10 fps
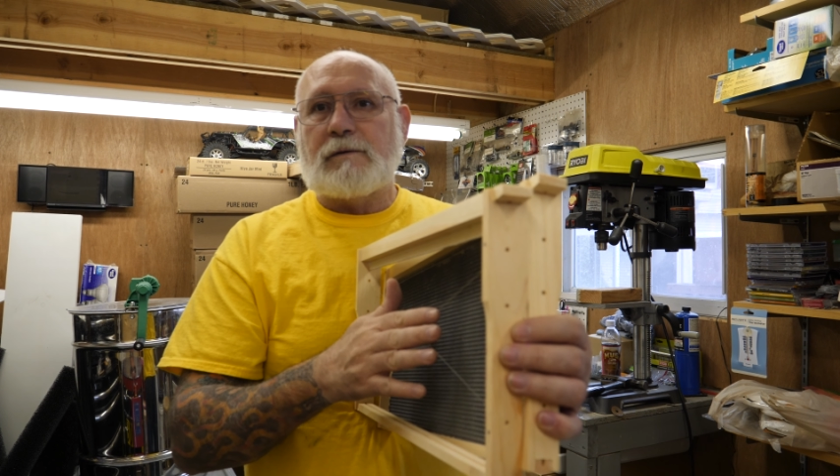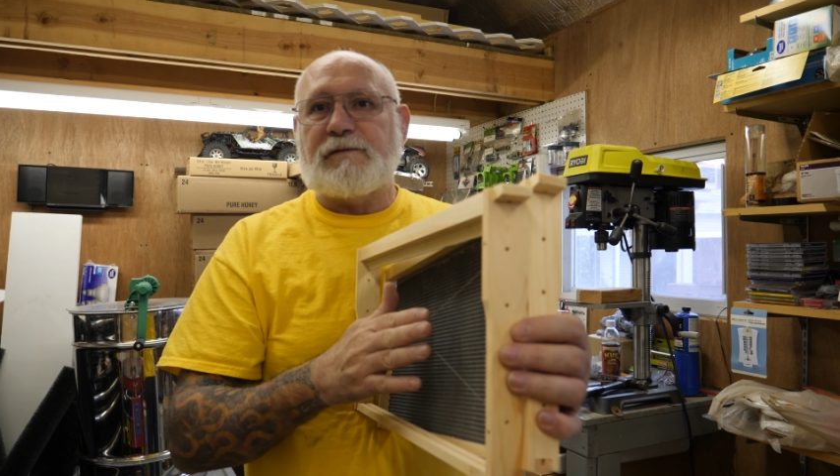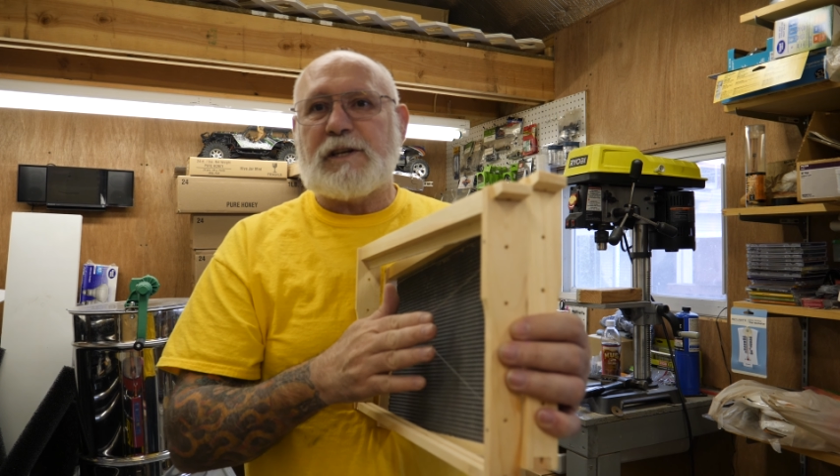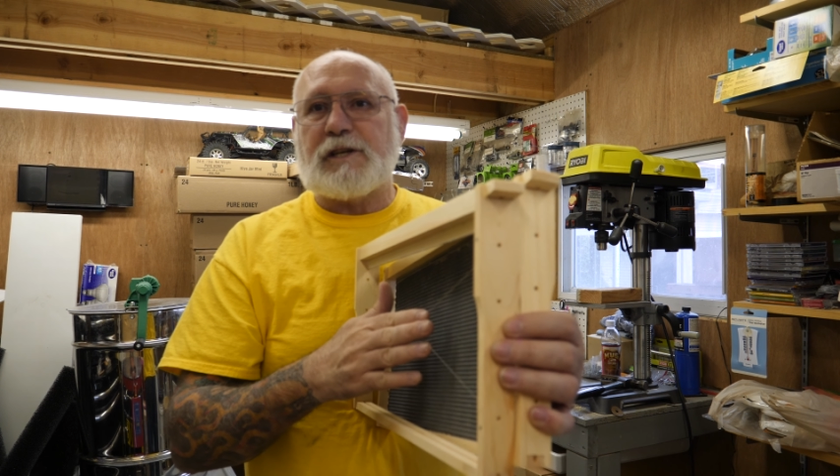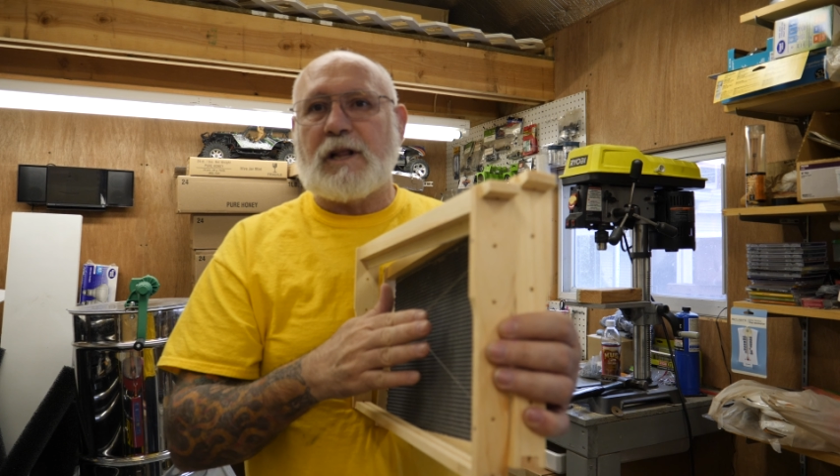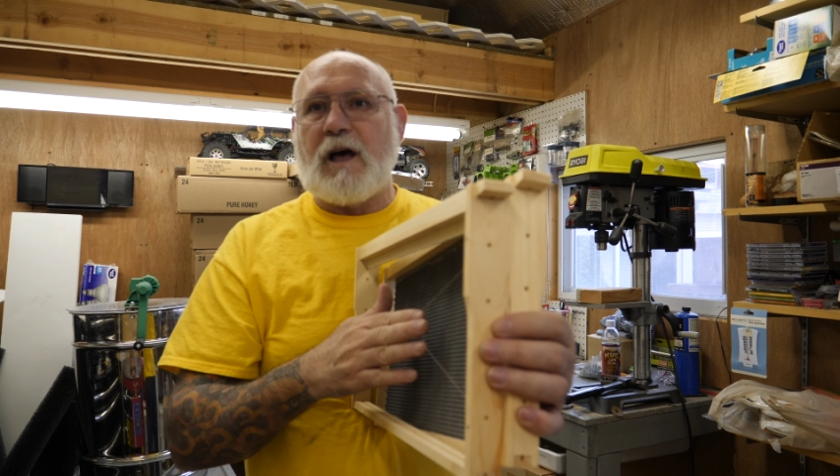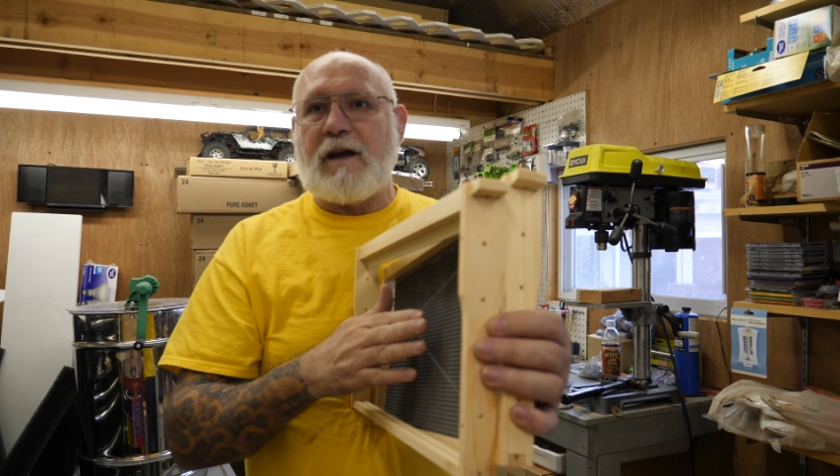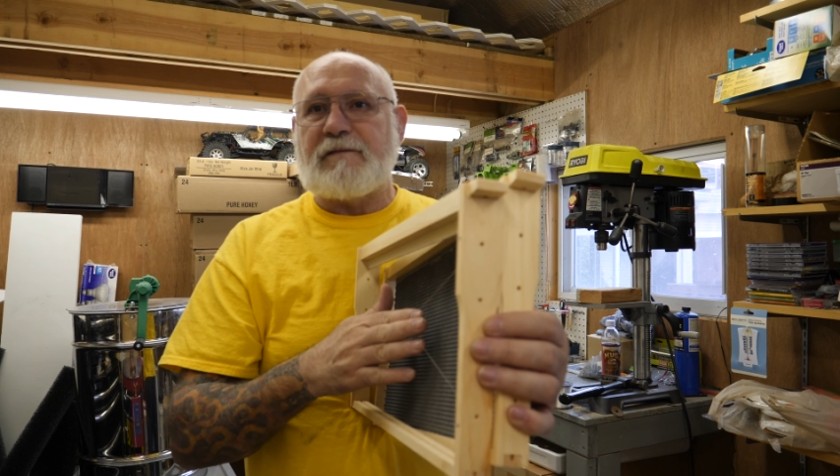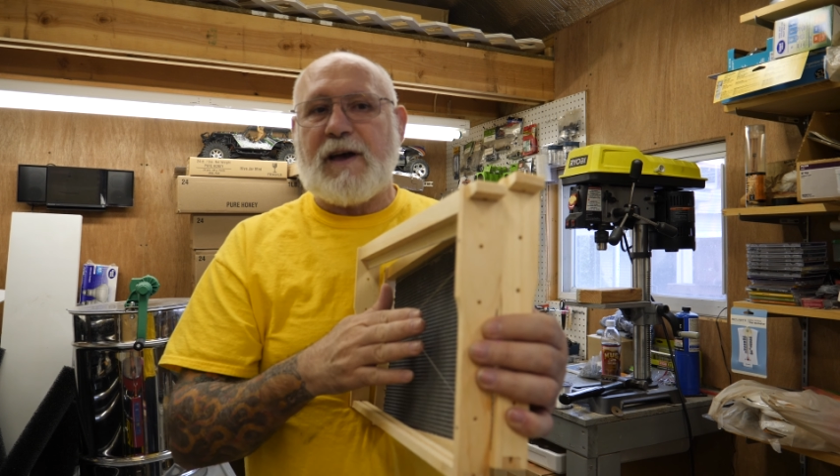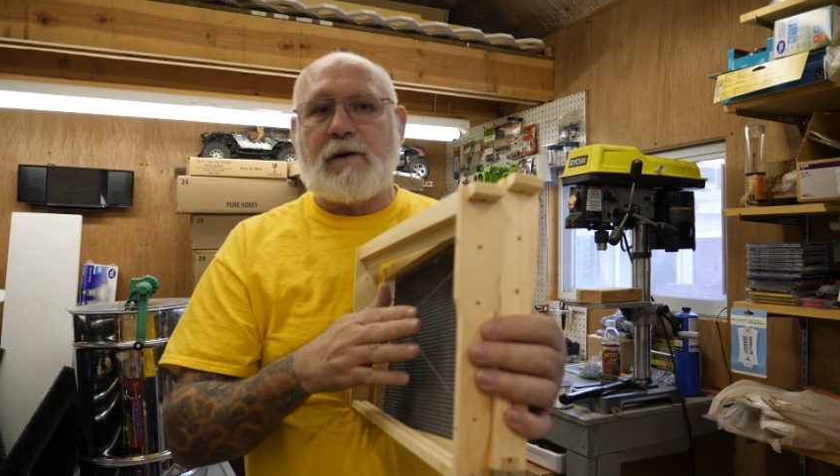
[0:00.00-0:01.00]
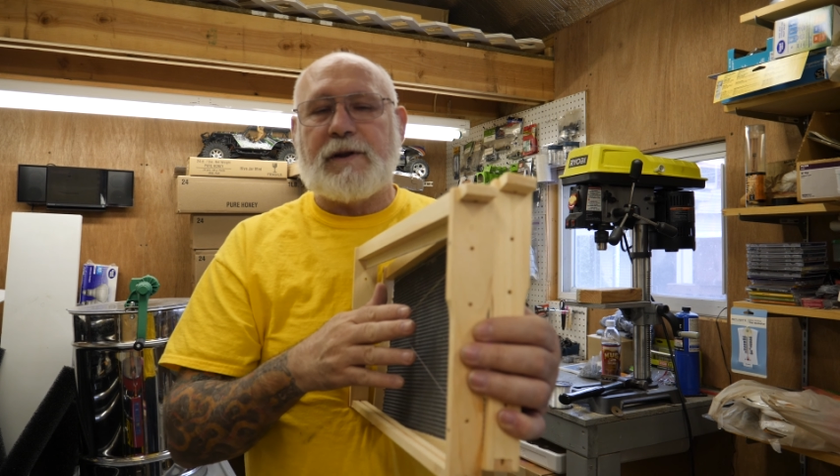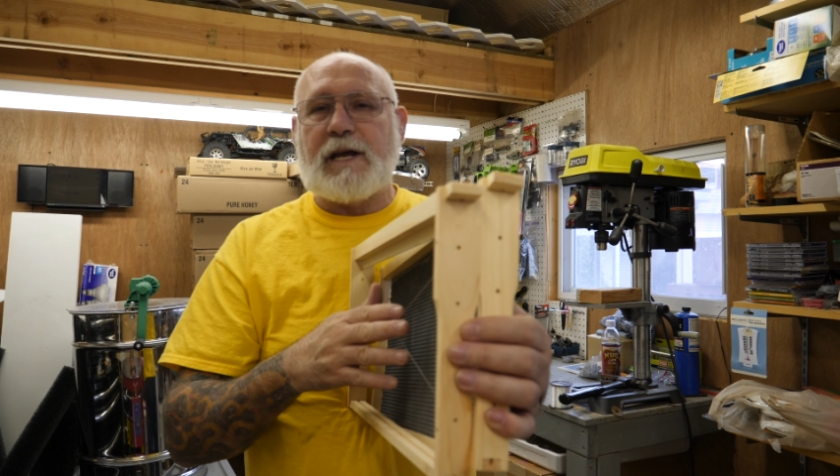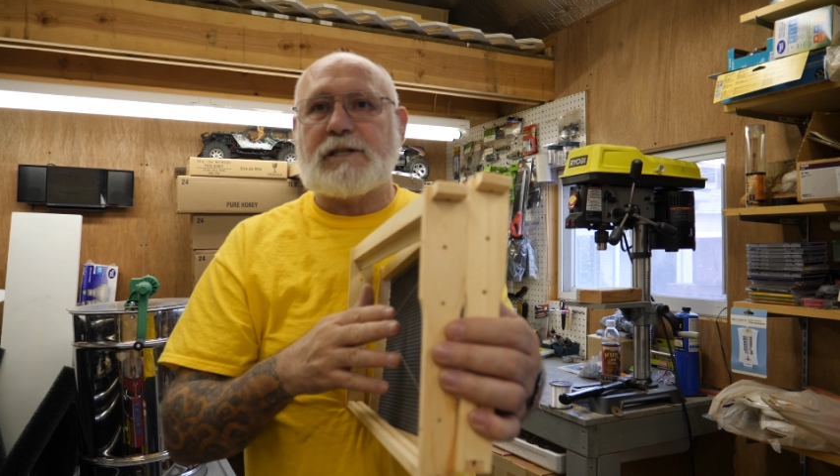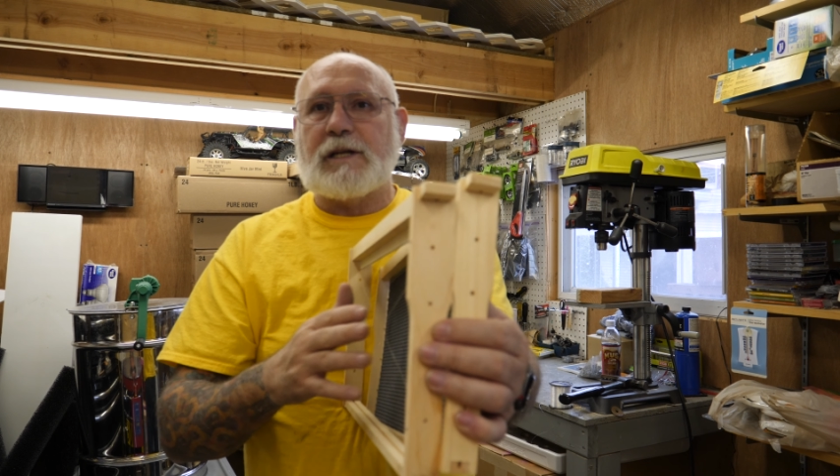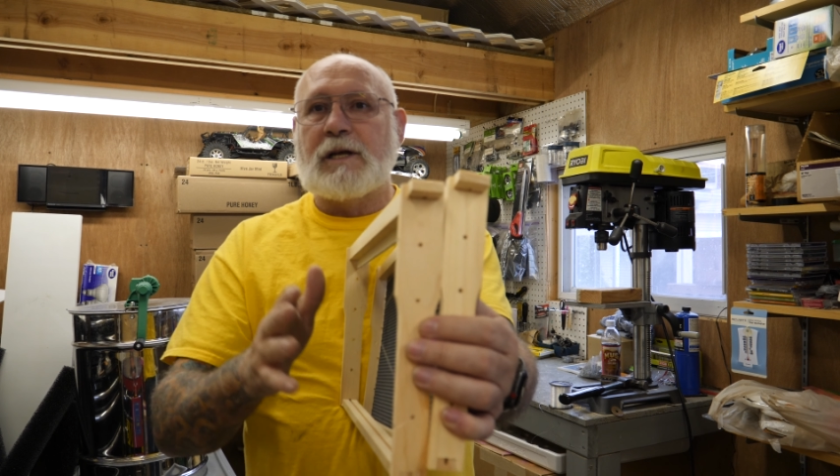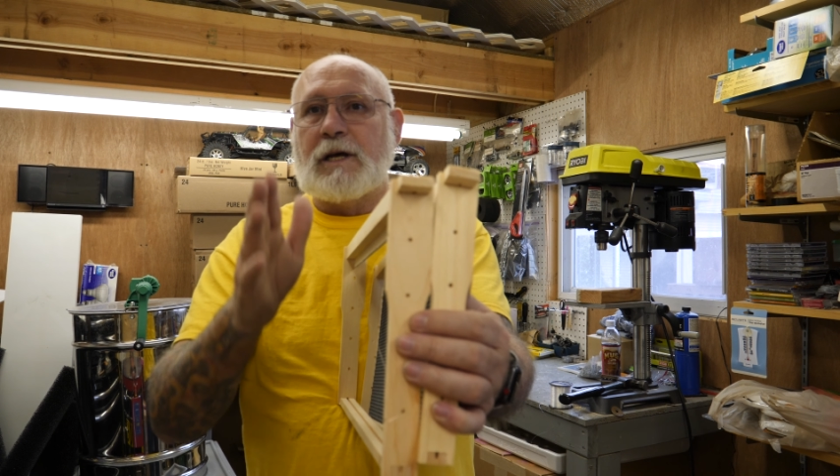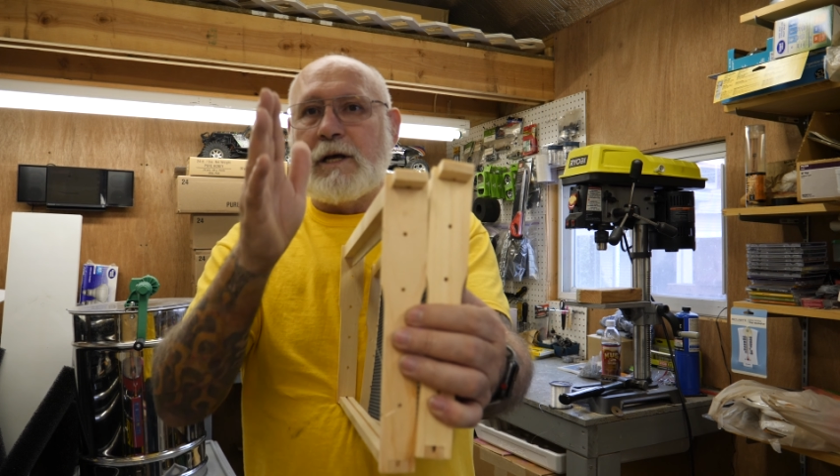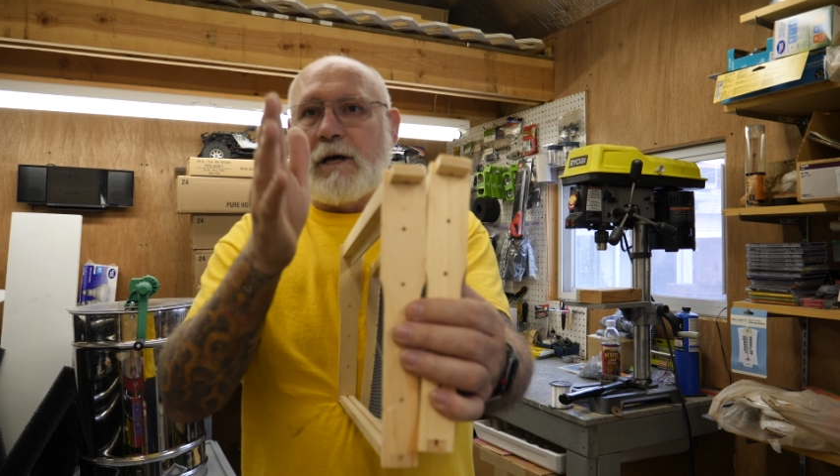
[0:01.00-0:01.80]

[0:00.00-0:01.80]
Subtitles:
fishing line foundation,